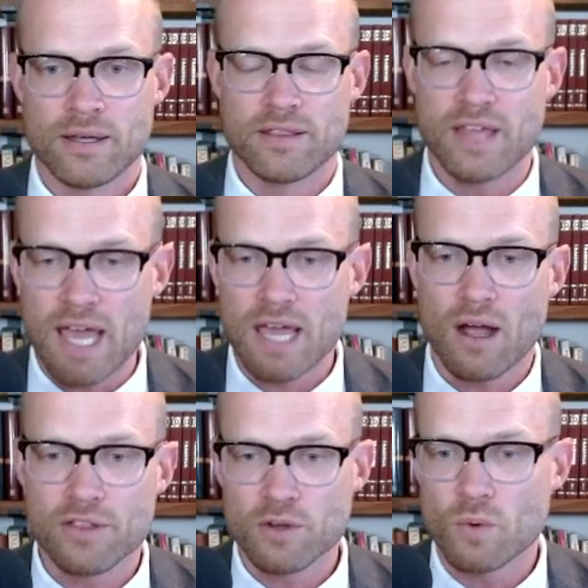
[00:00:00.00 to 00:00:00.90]
They
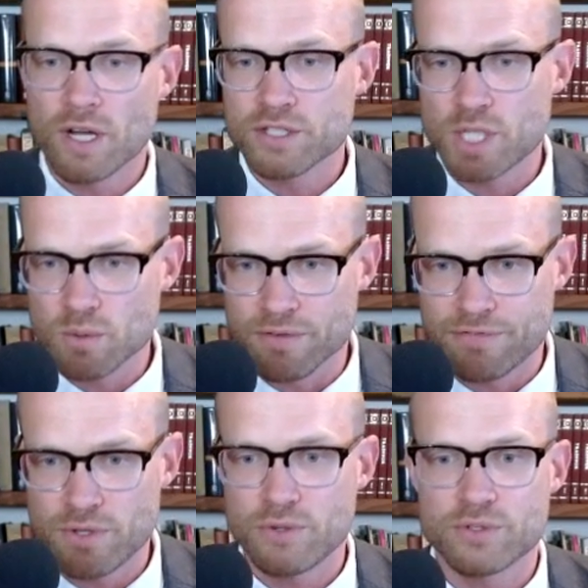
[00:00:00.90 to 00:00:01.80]
are the ones who
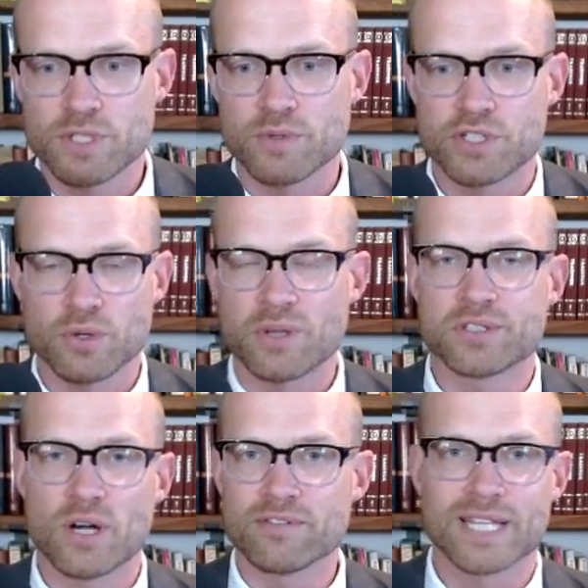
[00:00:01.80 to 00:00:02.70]
refuse to
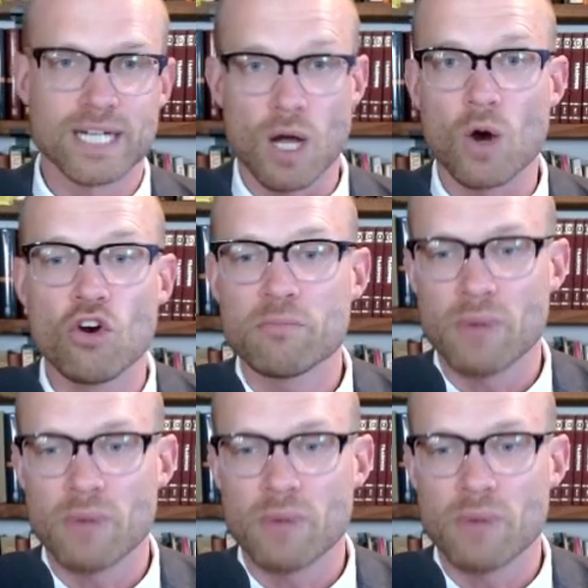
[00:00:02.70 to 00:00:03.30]
rejoice over their own